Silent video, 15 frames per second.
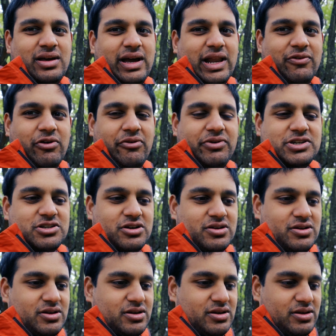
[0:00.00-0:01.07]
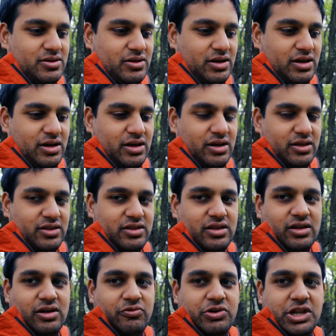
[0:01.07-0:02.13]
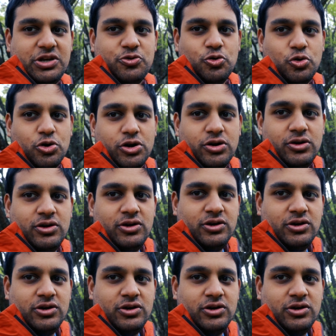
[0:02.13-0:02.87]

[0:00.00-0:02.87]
Anyway, we took a detour